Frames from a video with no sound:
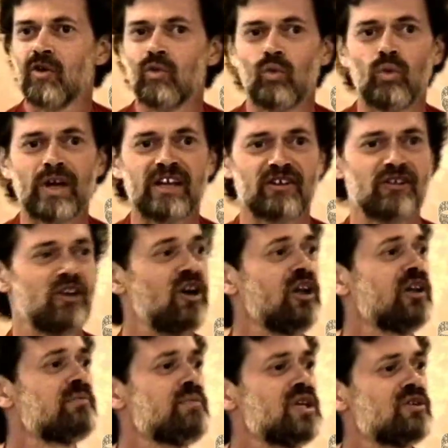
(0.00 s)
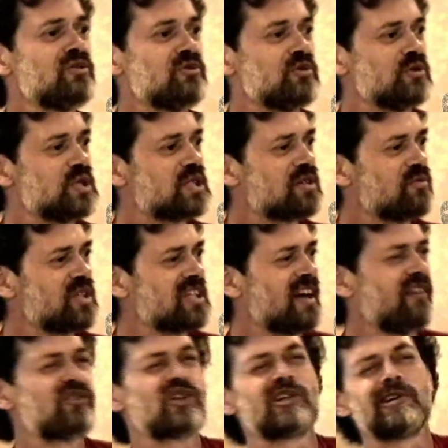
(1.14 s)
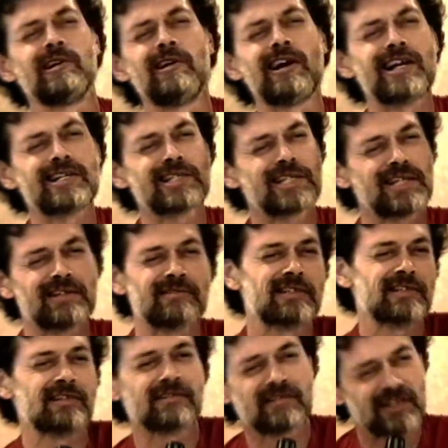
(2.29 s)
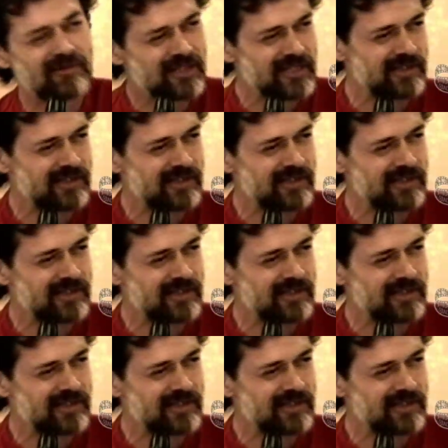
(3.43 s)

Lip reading: we are all amused. We say, of course you do, you were